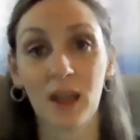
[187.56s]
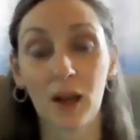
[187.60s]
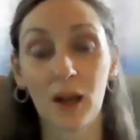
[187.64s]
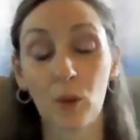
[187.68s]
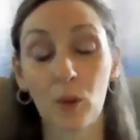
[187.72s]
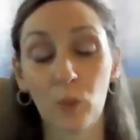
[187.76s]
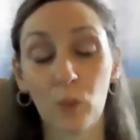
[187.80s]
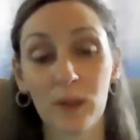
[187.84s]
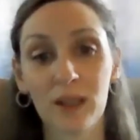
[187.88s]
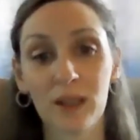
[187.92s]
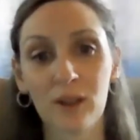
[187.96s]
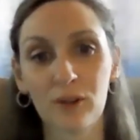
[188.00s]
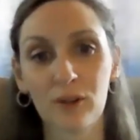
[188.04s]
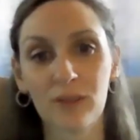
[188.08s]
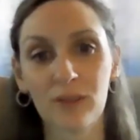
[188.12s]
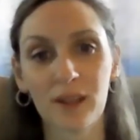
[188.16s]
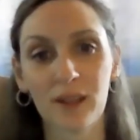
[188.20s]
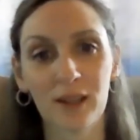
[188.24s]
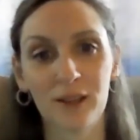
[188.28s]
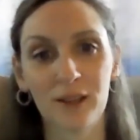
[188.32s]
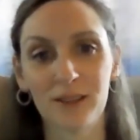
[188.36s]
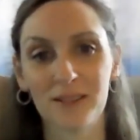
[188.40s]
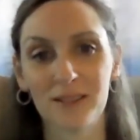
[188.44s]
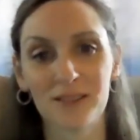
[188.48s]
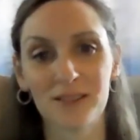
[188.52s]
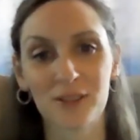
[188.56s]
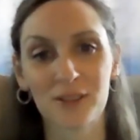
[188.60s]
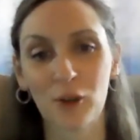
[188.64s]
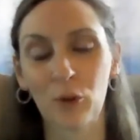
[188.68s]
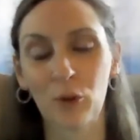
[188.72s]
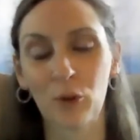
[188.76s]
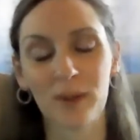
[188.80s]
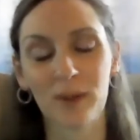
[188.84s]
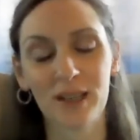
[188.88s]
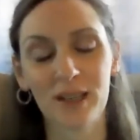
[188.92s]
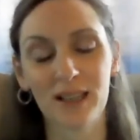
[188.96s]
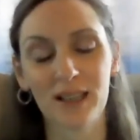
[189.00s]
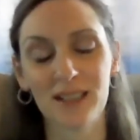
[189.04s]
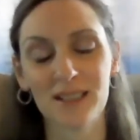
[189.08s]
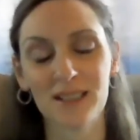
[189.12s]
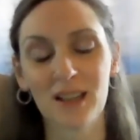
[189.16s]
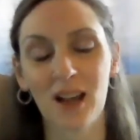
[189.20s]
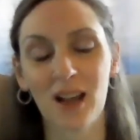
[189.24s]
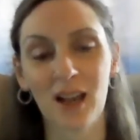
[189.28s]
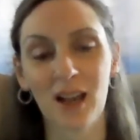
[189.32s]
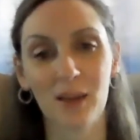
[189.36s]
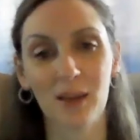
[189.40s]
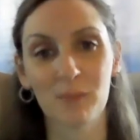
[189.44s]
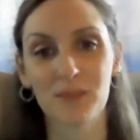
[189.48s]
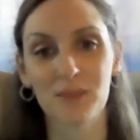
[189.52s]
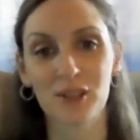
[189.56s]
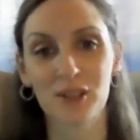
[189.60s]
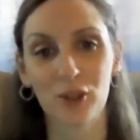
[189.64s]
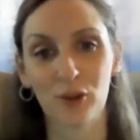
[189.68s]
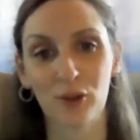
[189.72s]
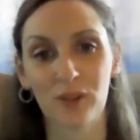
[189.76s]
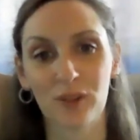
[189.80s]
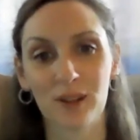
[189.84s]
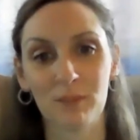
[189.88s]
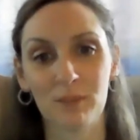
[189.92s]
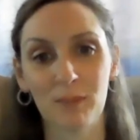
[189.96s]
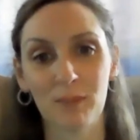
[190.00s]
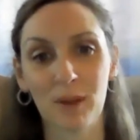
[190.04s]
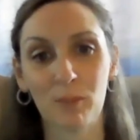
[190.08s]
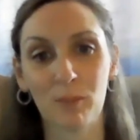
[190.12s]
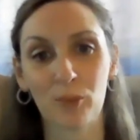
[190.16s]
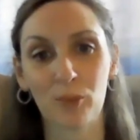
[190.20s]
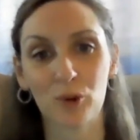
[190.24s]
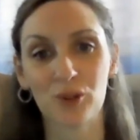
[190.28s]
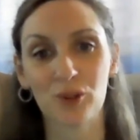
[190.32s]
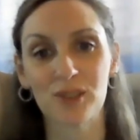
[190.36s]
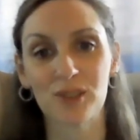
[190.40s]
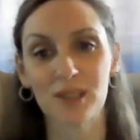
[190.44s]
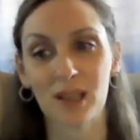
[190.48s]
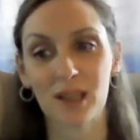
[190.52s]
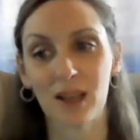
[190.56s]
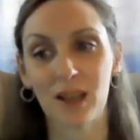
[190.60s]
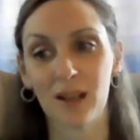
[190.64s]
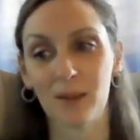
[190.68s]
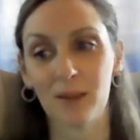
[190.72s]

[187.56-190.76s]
Yeah, we hear that so many times, that members,